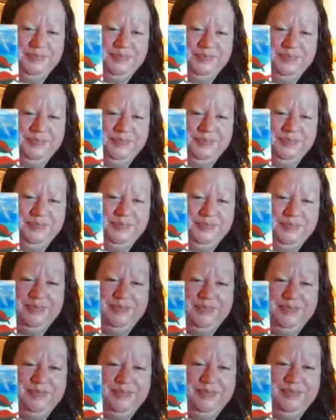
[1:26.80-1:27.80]
If you're
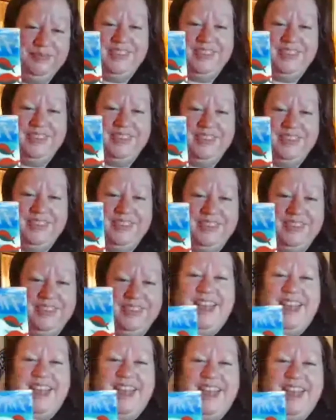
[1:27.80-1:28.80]
interested in this piece,
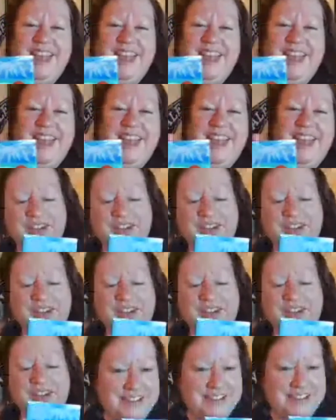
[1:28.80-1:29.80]
just click on the link in the
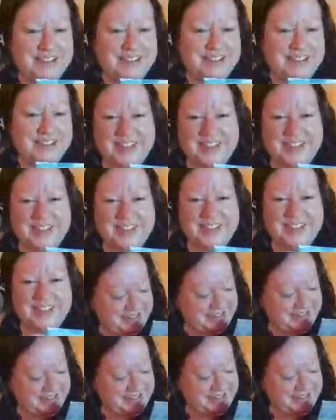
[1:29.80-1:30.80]
description.
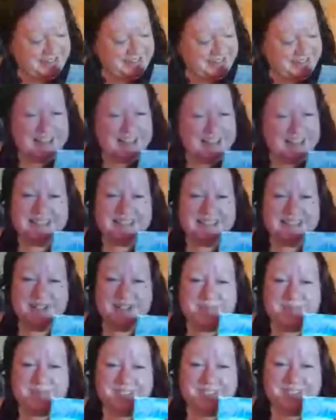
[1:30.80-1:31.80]
It's
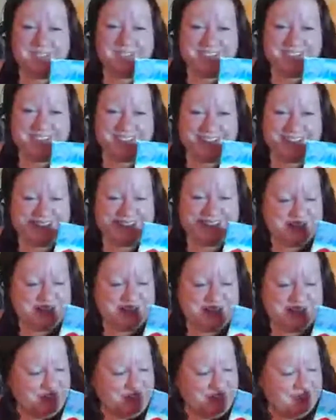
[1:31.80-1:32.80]
super easy and it's
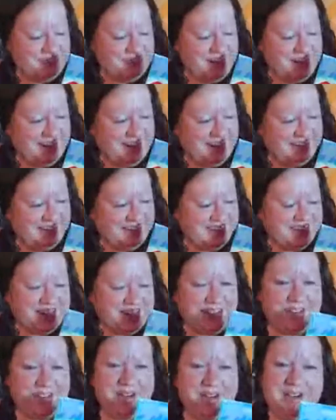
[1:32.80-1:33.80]
super fun. It's a
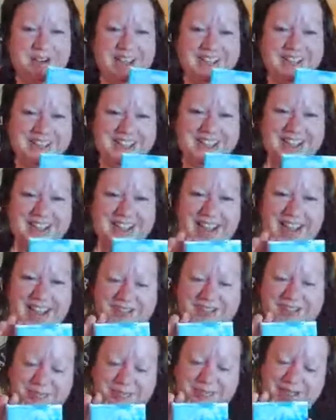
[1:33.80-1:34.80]
great way to connect with
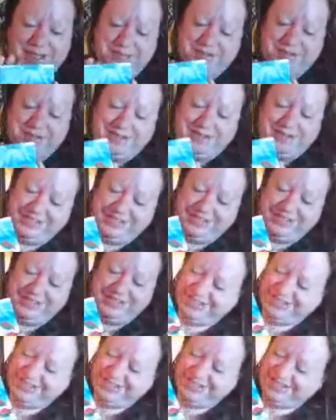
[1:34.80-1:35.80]
people.
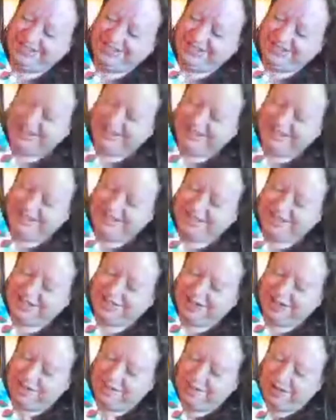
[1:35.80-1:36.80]
It's a great
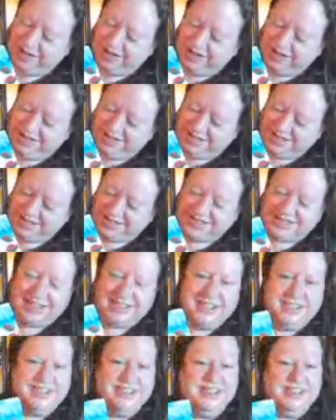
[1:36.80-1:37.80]
way to just
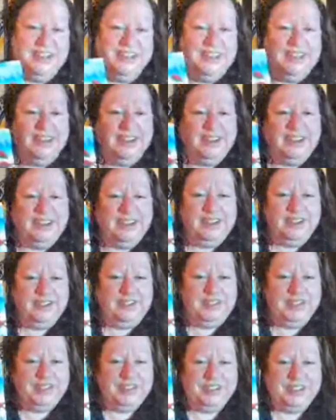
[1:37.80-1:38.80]
feel
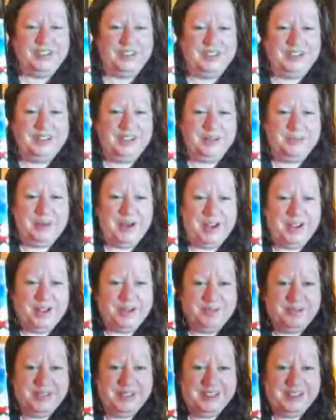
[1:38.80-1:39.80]
good about your
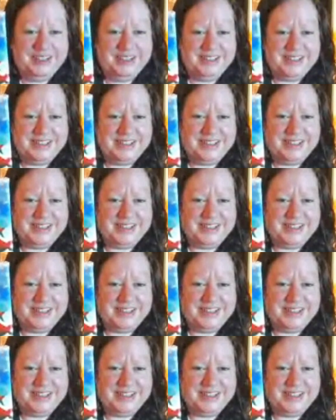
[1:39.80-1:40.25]
piece.